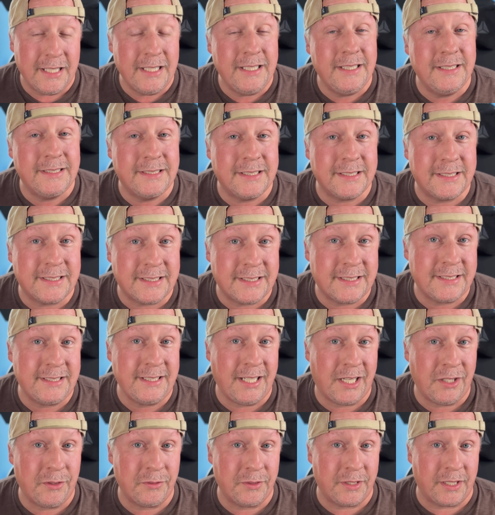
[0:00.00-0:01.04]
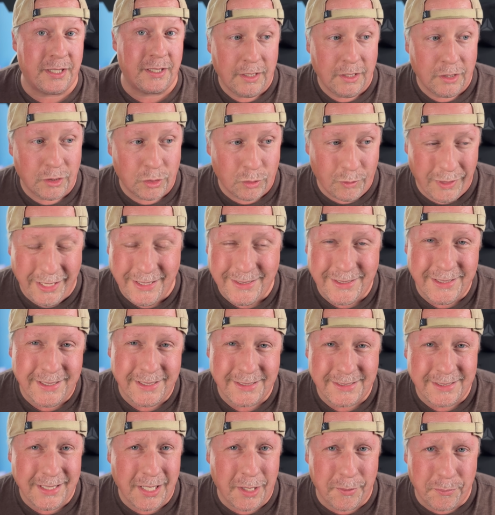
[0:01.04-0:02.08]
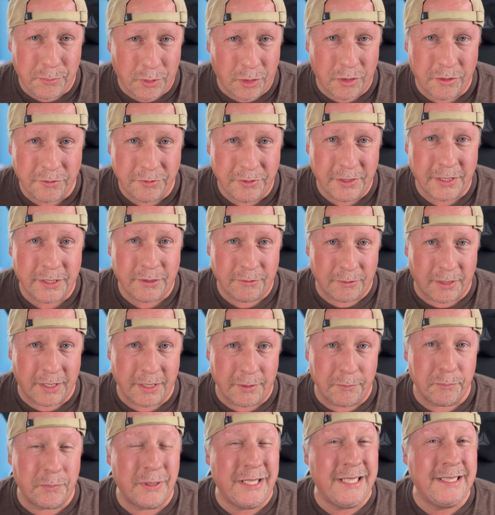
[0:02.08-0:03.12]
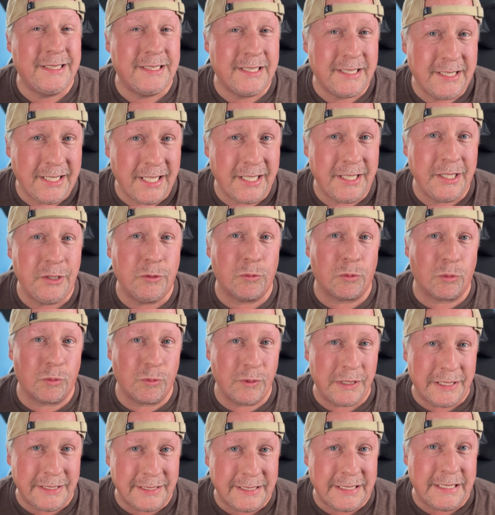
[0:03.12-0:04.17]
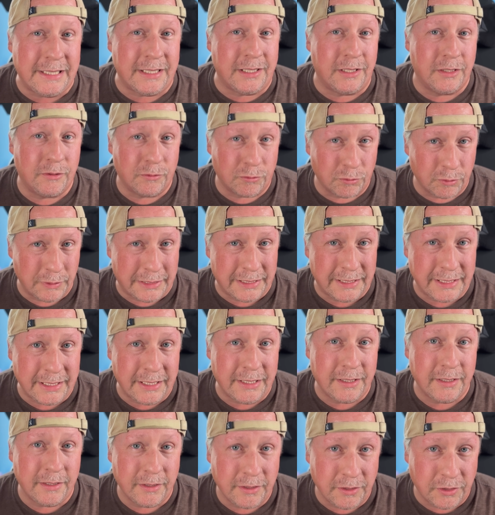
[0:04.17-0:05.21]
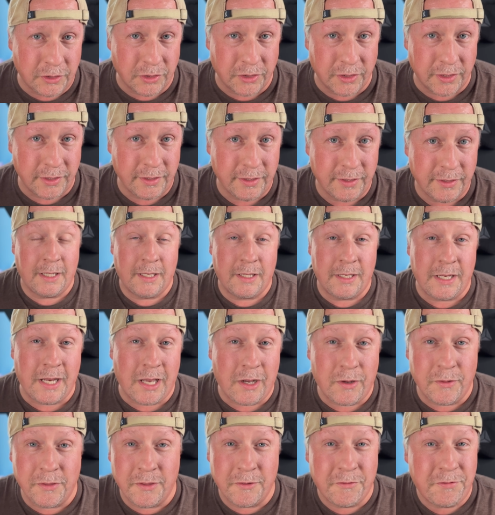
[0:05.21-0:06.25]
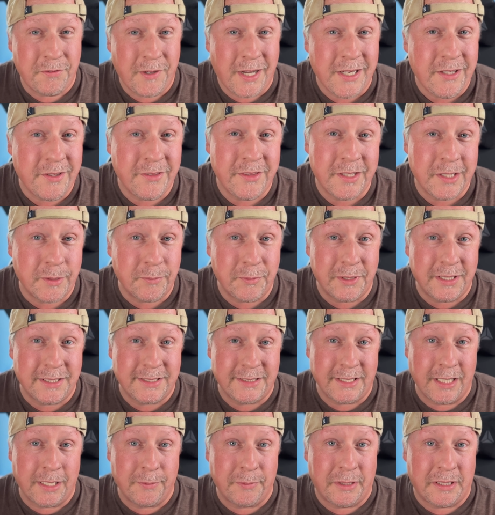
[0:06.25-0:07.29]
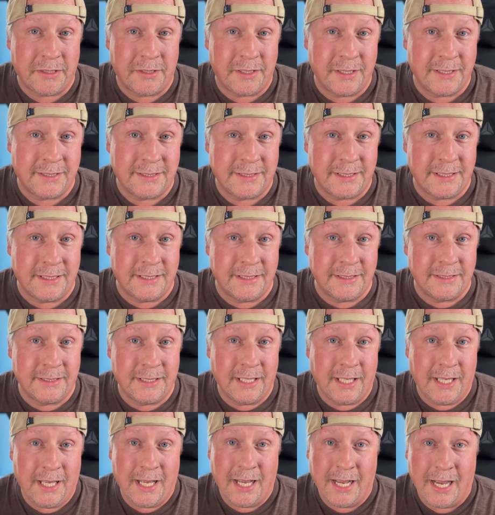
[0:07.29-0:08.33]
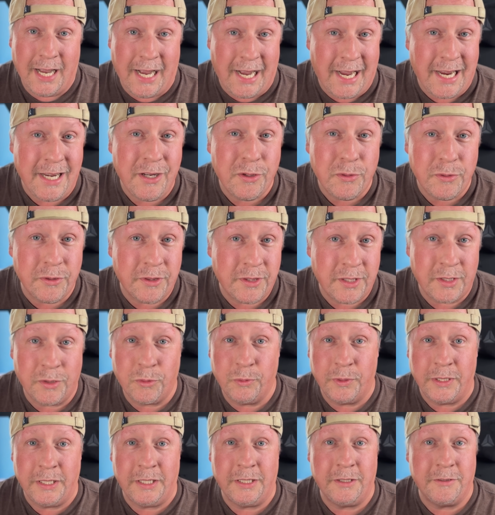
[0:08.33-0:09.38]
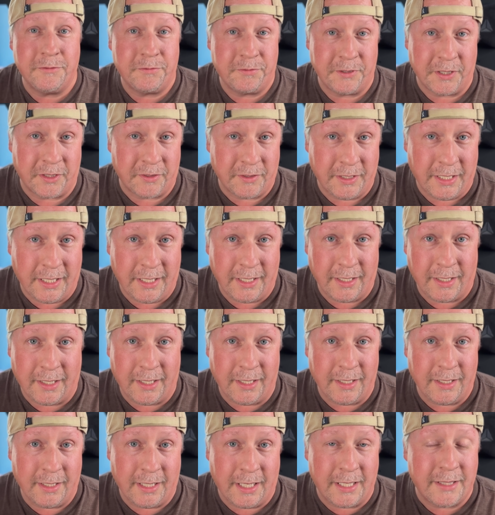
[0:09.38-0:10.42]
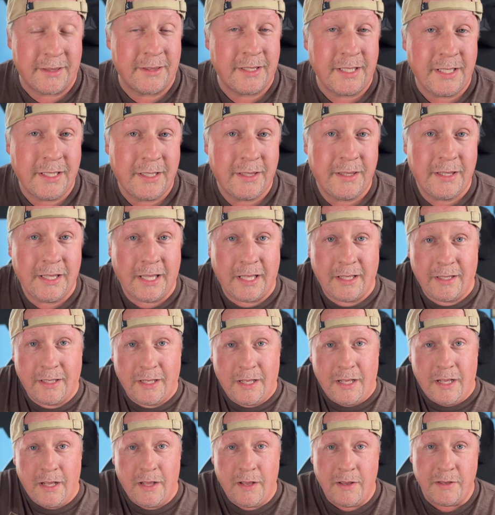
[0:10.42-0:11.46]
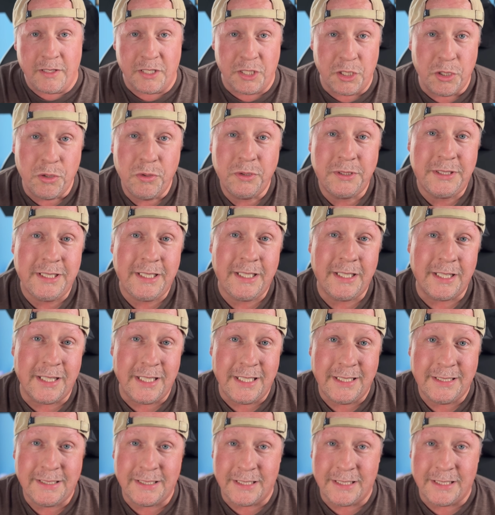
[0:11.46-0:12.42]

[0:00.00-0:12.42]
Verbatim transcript: is astounding. Granted, it's not perfect, right? But it's getting really, really good. Now, the final thing I'm going to say about this is I don't think we need to fear AI. I think that using these